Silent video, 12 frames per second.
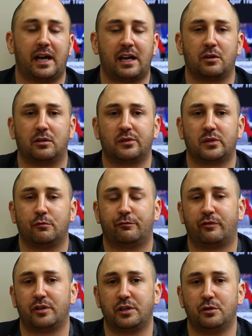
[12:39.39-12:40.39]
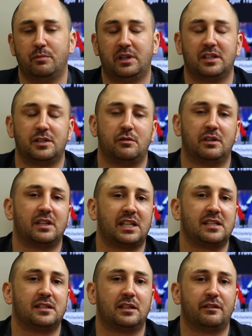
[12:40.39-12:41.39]
And also for you because you can
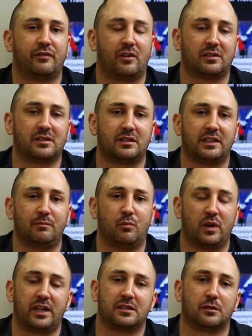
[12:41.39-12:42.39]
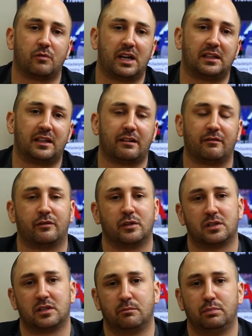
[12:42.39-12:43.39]
easily fall asleep when it's a red light
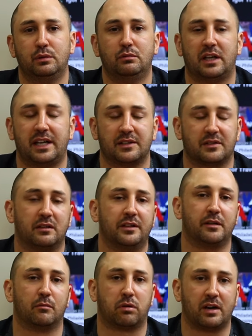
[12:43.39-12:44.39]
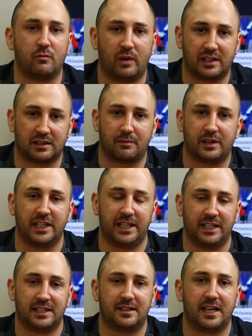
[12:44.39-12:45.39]
versus a blue light and suddenly your brain wakes up
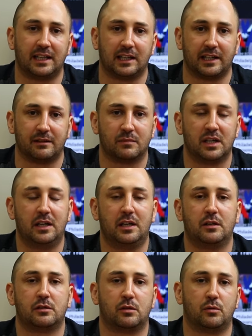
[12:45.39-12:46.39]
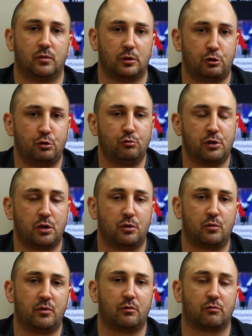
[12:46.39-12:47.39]
thinking it's daylight. So
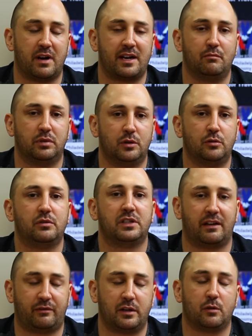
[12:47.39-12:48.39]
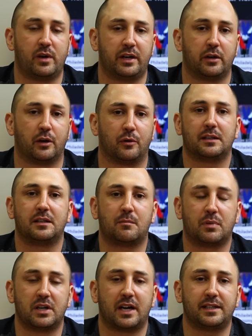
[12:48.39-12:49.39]
two-tone, red and blue, definitely the way to go.
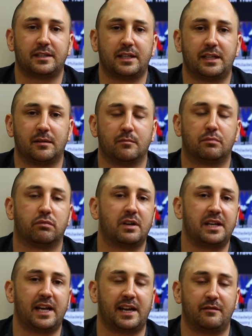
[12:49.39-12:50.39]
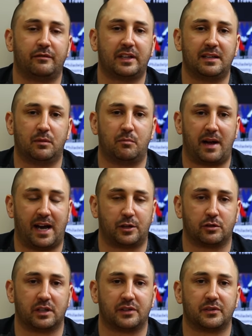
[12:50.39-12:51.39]
Number 19, bring an inflatable
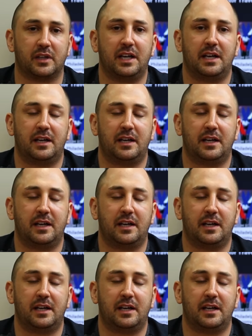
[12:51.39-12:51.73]
mattress.